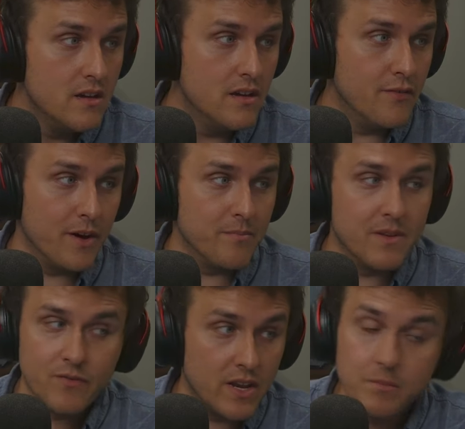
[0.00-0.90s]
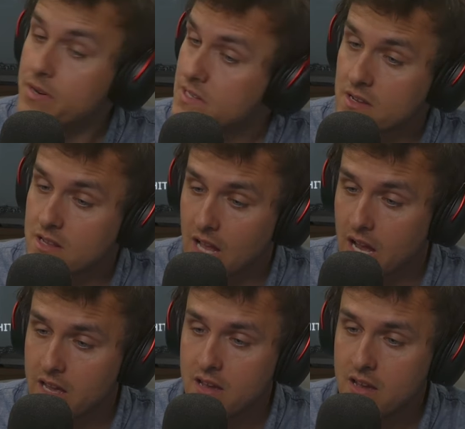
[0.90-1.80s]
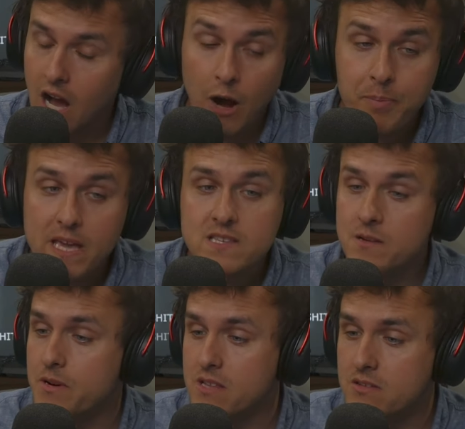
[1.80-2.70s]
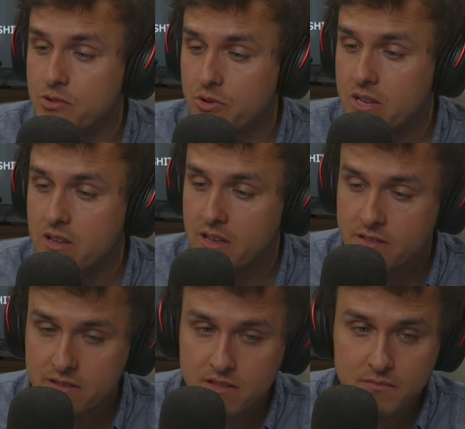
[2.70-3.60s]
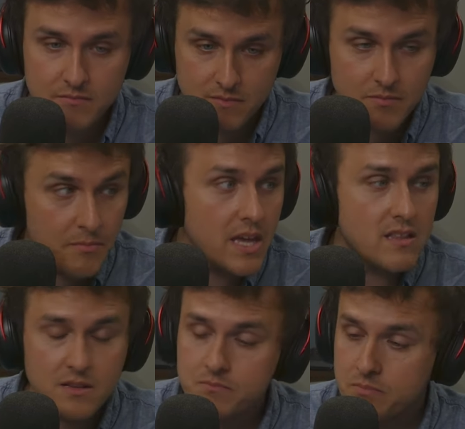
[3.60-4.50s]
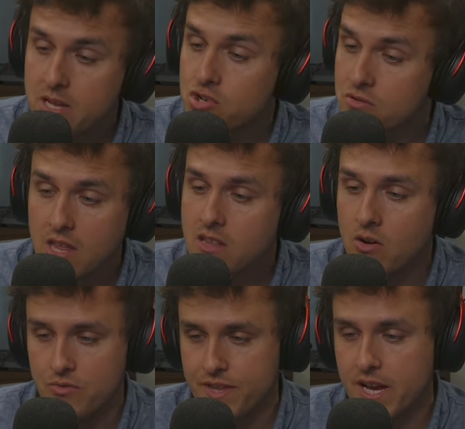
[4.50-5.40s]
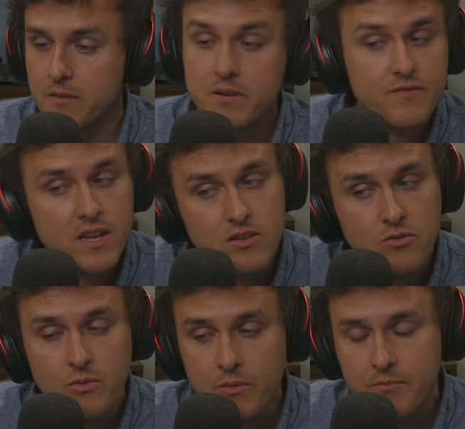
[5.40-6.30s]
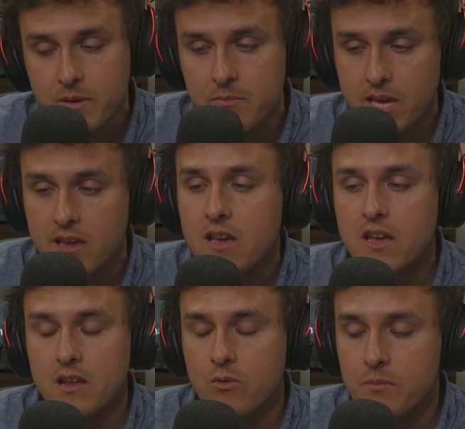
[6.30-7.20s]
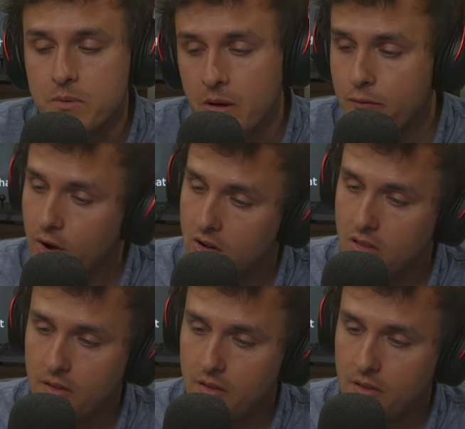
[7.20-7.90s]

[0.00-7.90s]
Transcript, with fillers: If anybody's gonna die, I'll pay somebody to do it and make sure they don't die. But if they do, it wouldn't be me and it wouldn't be my fault.